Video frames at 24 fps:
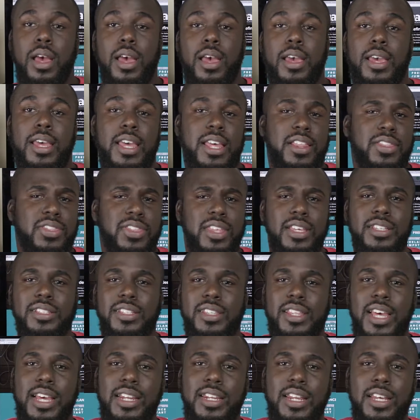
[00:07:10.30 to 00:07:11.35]
and, and things
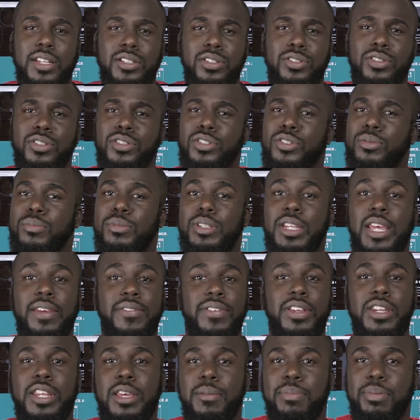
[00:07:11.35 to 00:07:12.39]
of that nature. There's some D
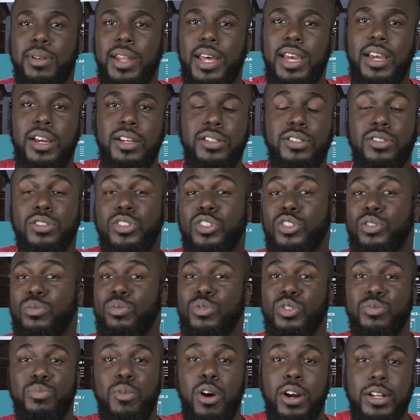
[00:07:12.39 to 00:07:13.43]
V D players and some
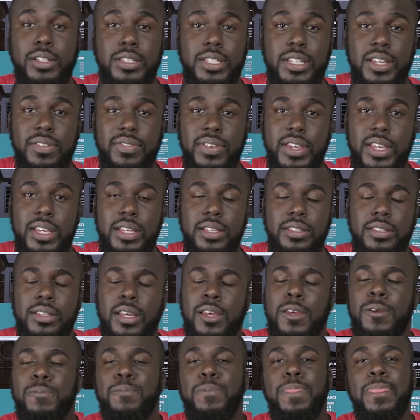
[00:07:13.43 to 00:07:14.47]
smart T Vs.
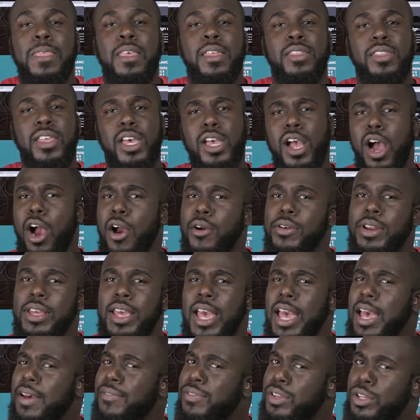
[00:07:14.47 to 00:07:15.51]
They already
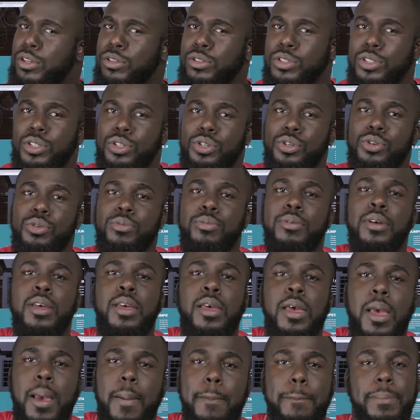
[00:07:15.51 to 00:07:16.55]
have YouTube
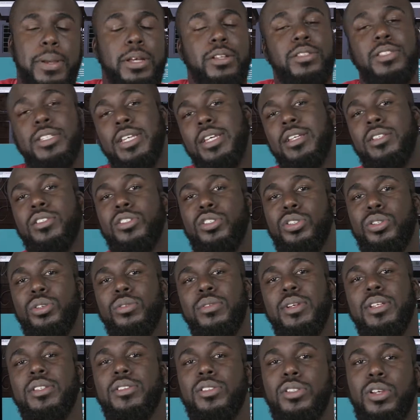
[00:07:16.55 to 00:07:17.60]
built
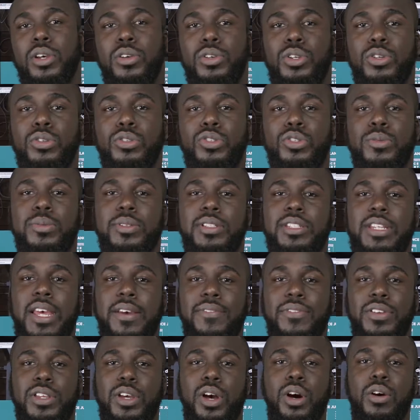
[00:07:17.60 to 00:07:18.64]
into it. So YouTube is
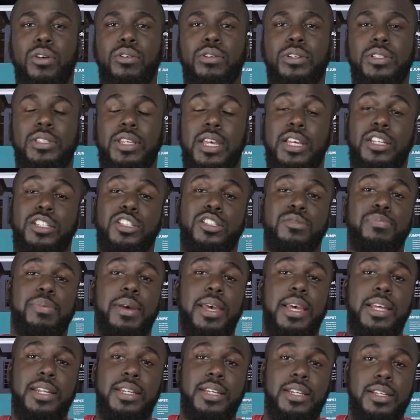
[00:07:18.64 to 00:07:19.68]
definitely always
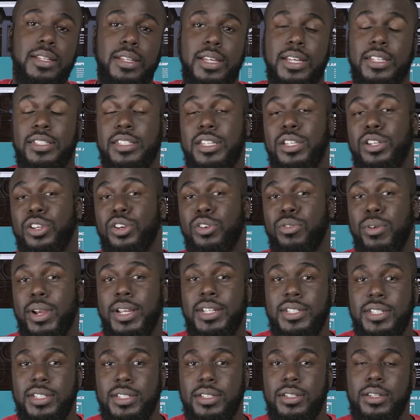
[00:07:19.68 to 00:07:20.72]
expanding its
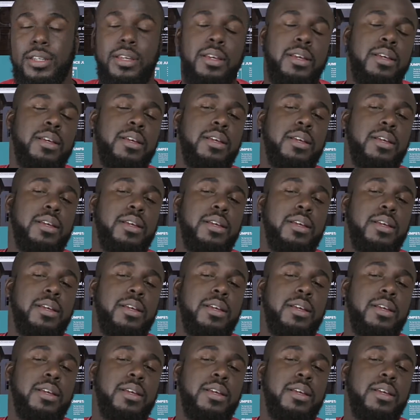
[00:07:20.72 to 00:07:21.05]
integration.